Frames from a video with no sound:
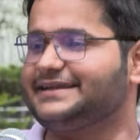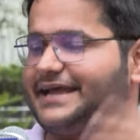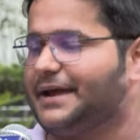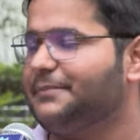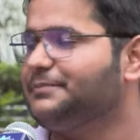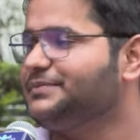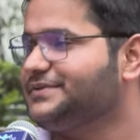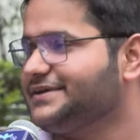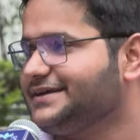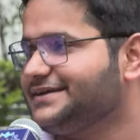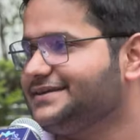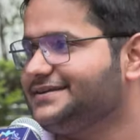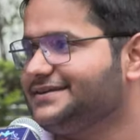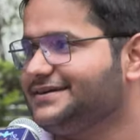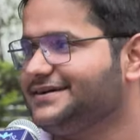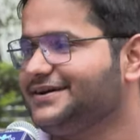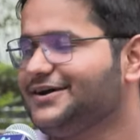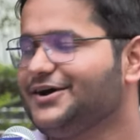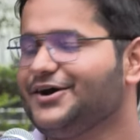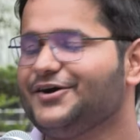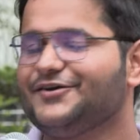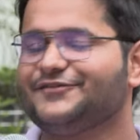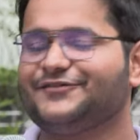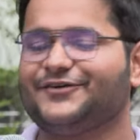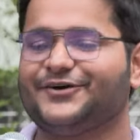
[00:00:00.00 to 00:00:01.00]
attempted
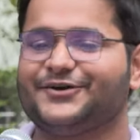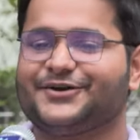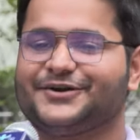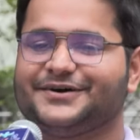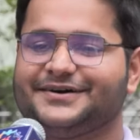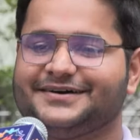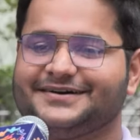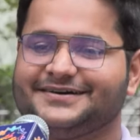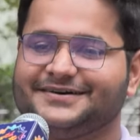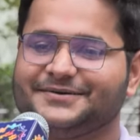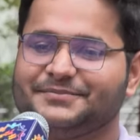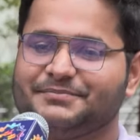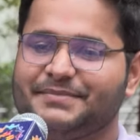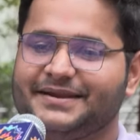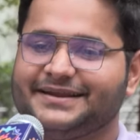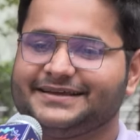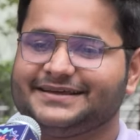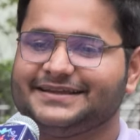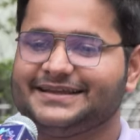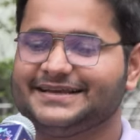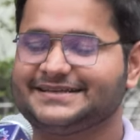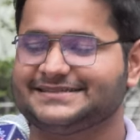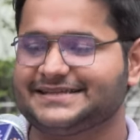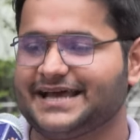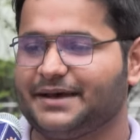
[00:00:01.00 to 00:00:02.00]
for a
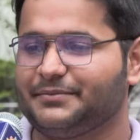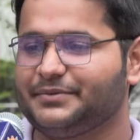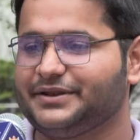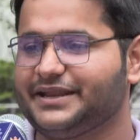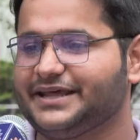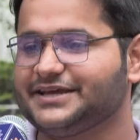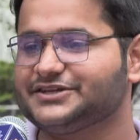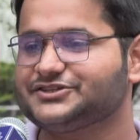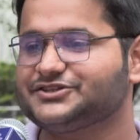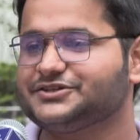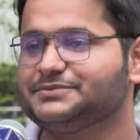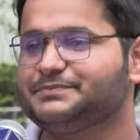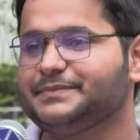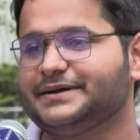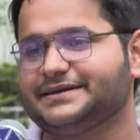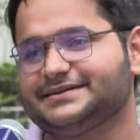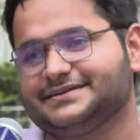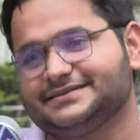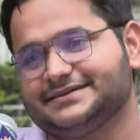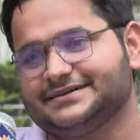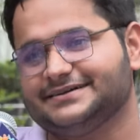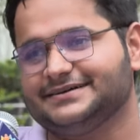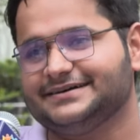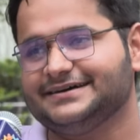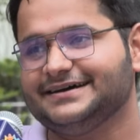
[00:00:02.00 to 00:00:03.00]
medical examination, but
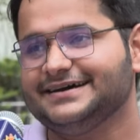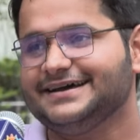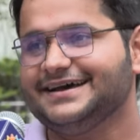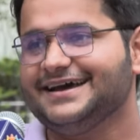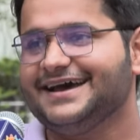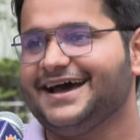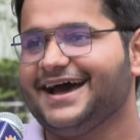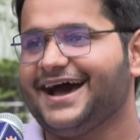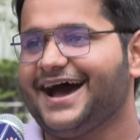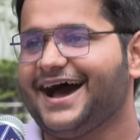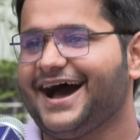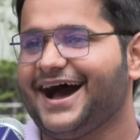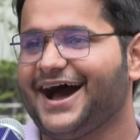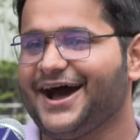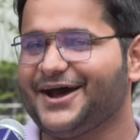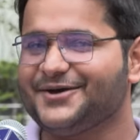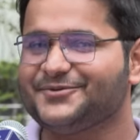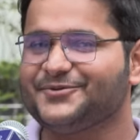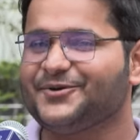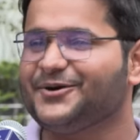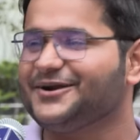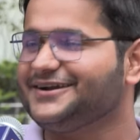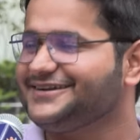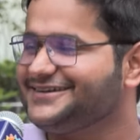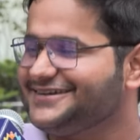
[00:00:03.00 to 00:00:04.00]
I
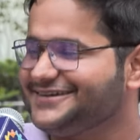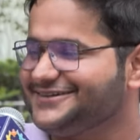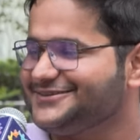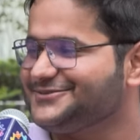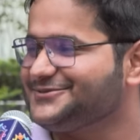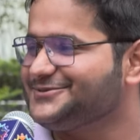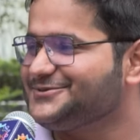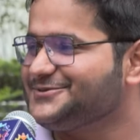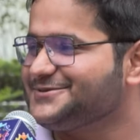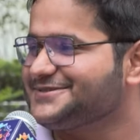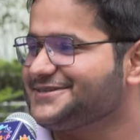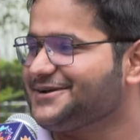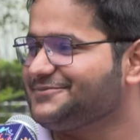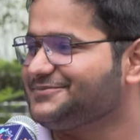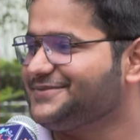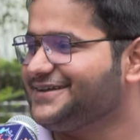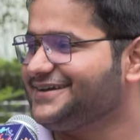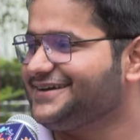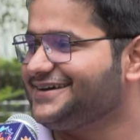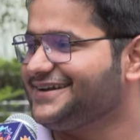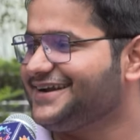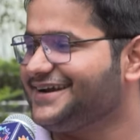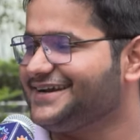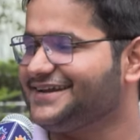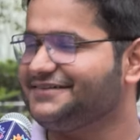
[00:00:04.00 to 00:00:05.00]
wanted to do something
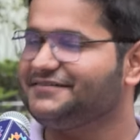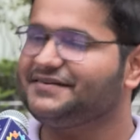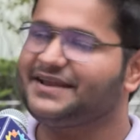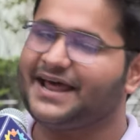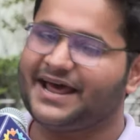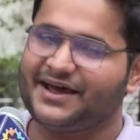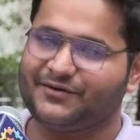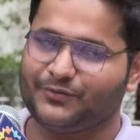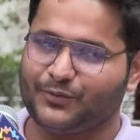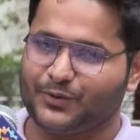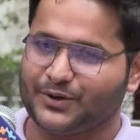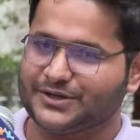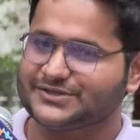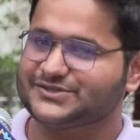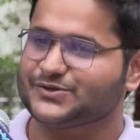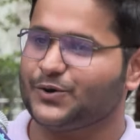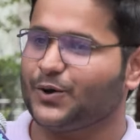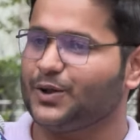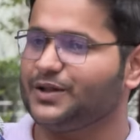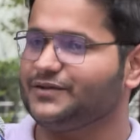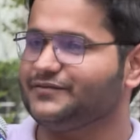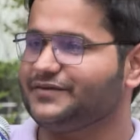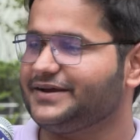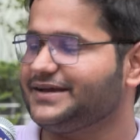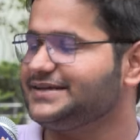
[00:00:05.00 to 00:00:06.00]
creative, and I was
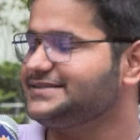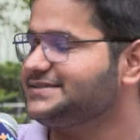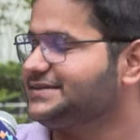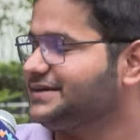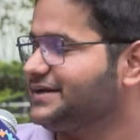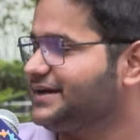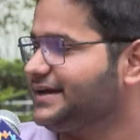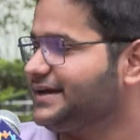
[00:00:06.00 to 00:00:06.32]
always a